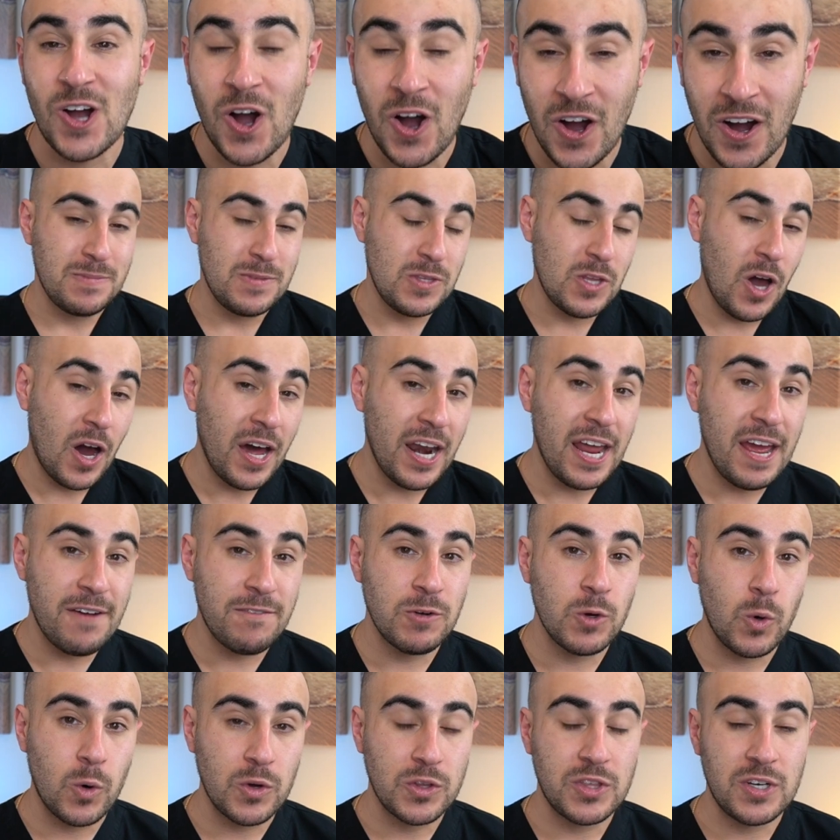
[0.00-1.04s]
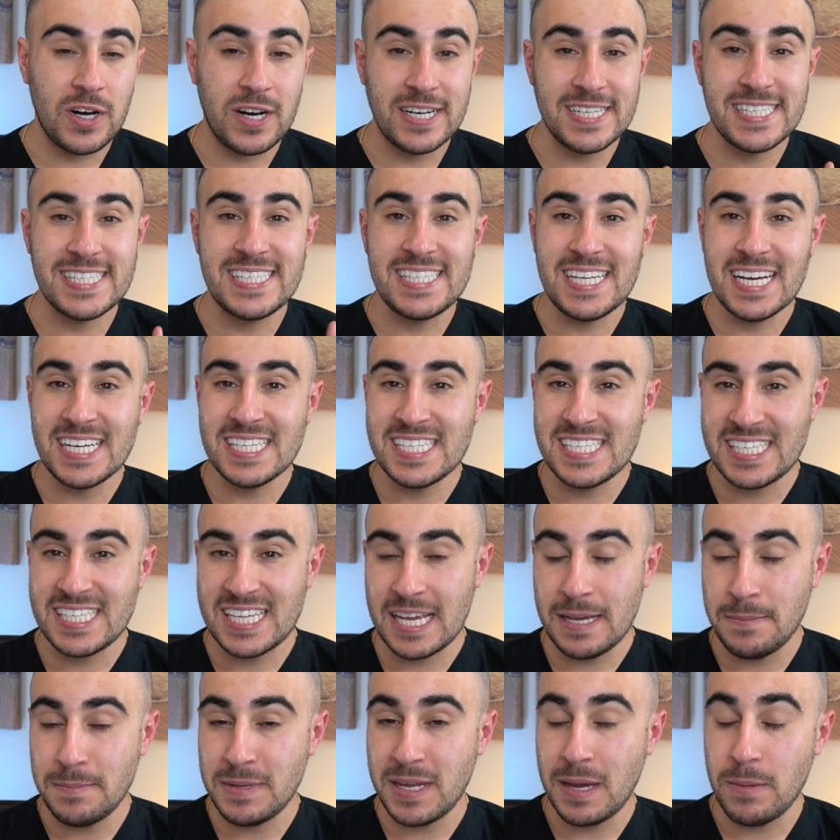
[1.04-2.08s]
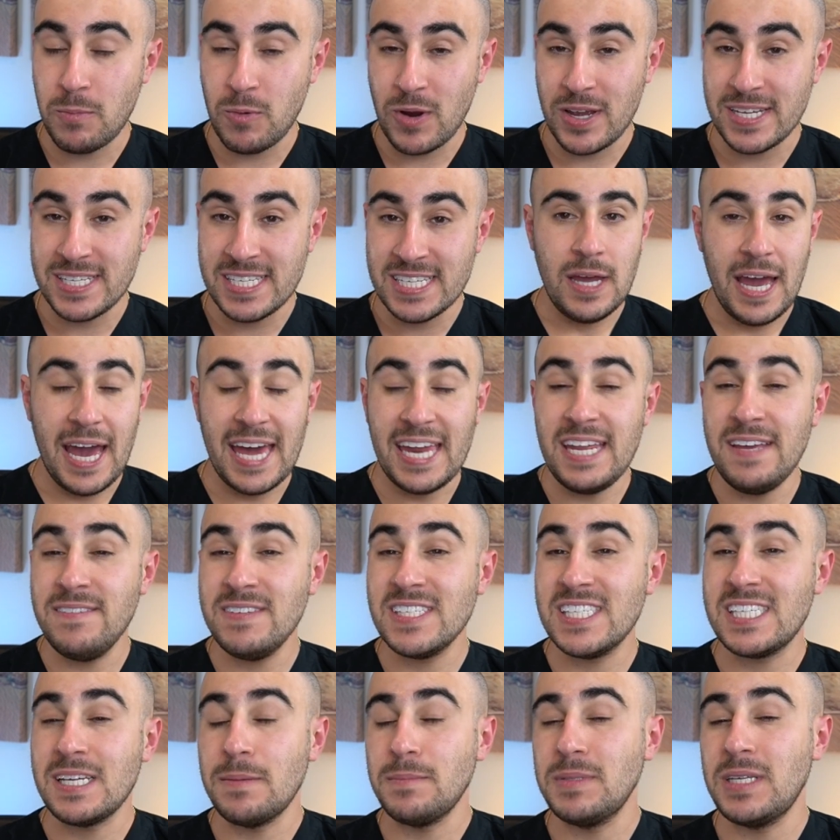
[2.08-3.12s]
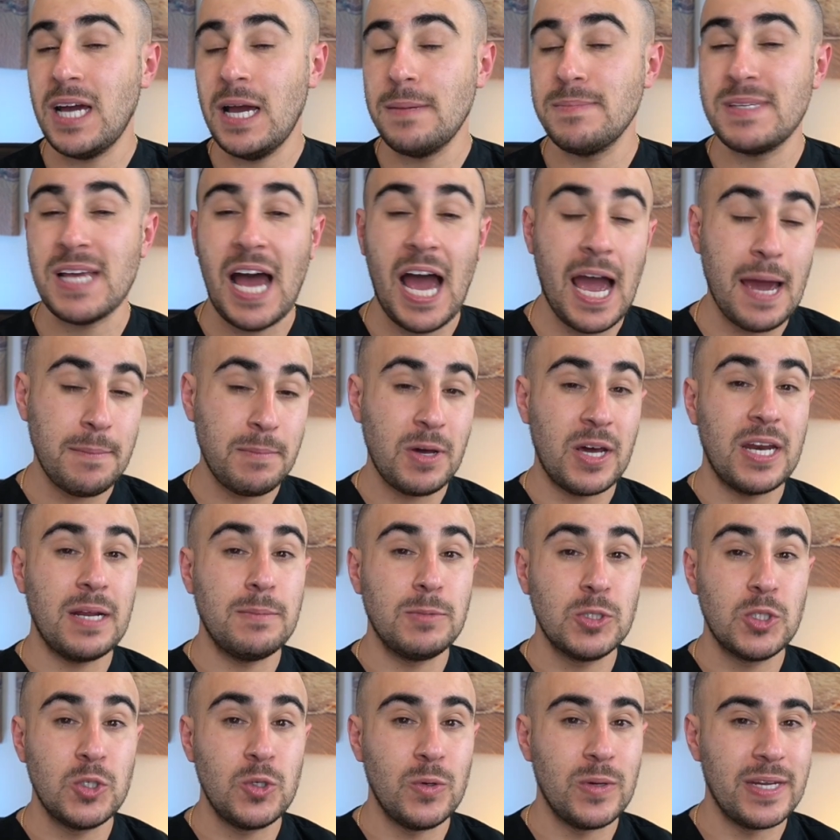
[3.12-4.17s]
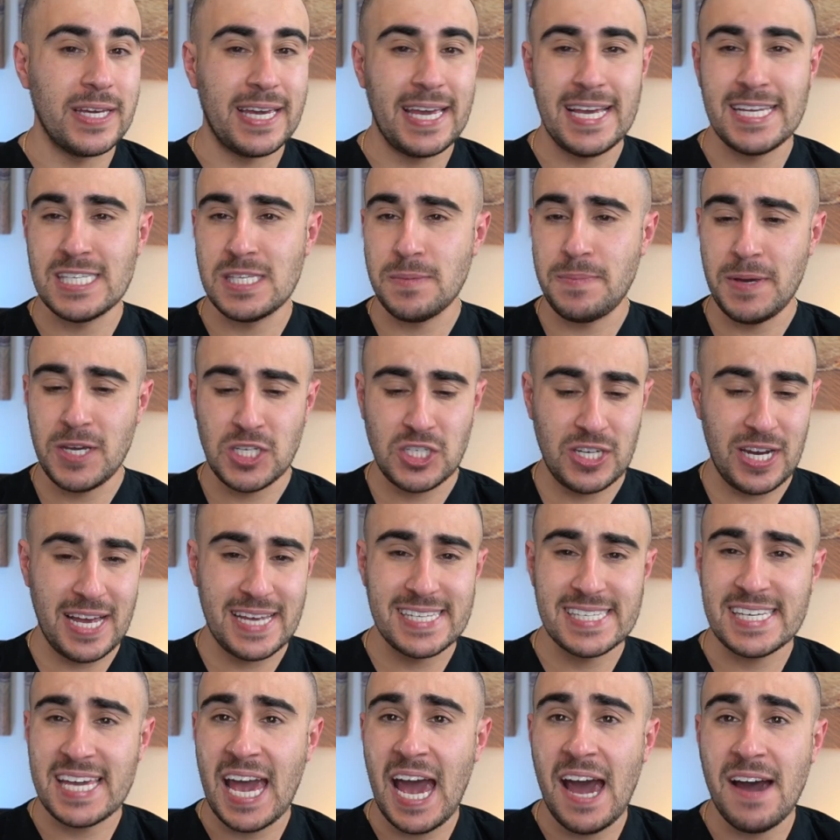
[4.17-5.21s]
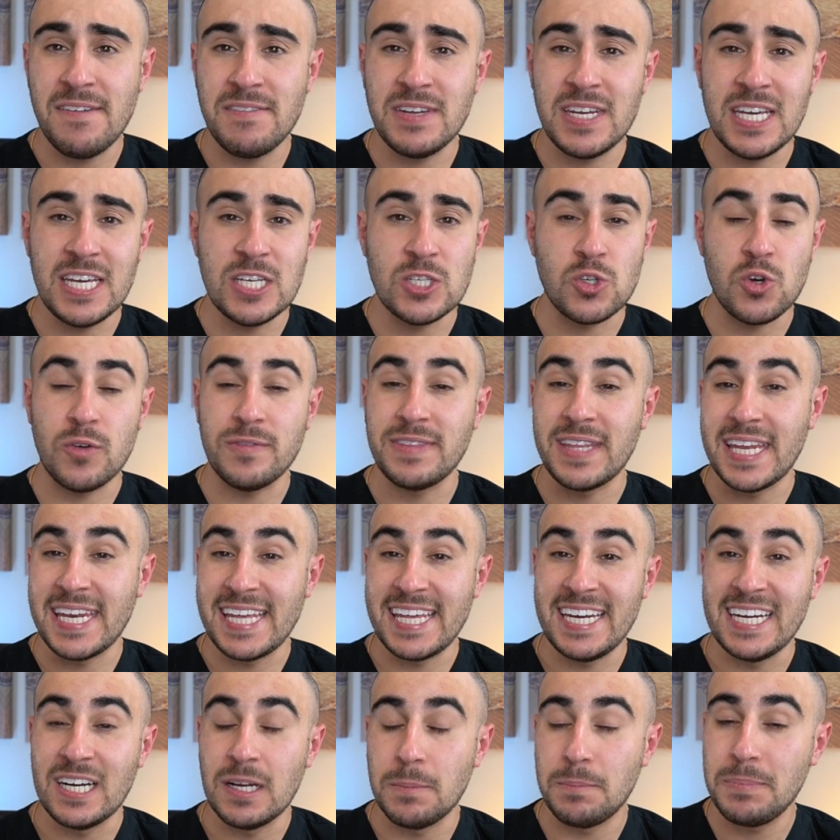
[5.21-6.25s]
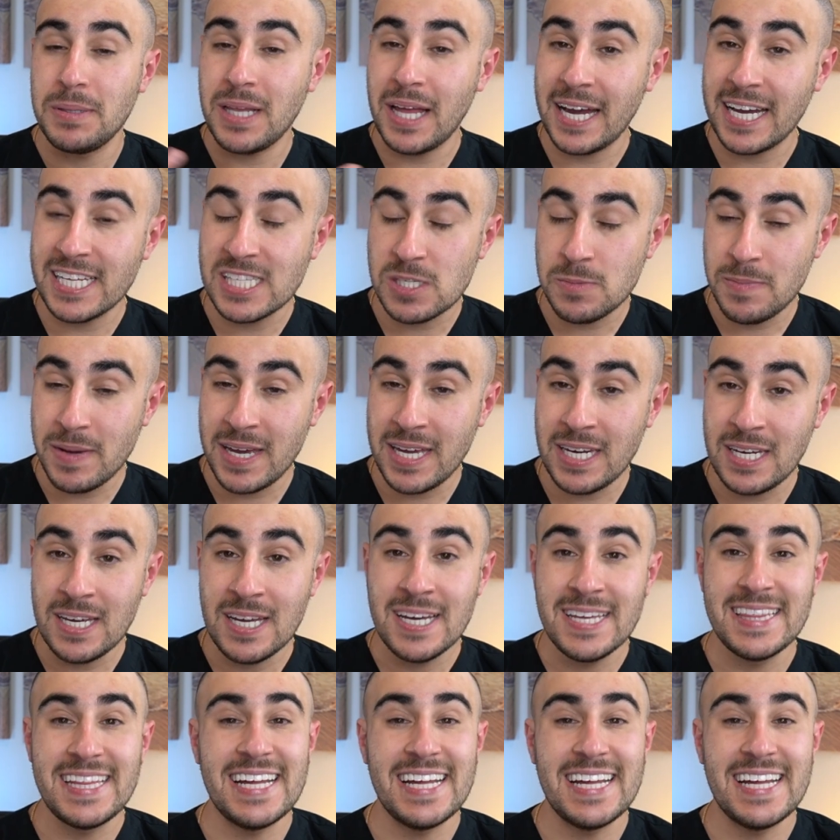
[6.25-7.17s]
on. Not every orthodontist does same day braces and even sometimes I'm not able to do it in case the patient has cavities or if they need an appliance made.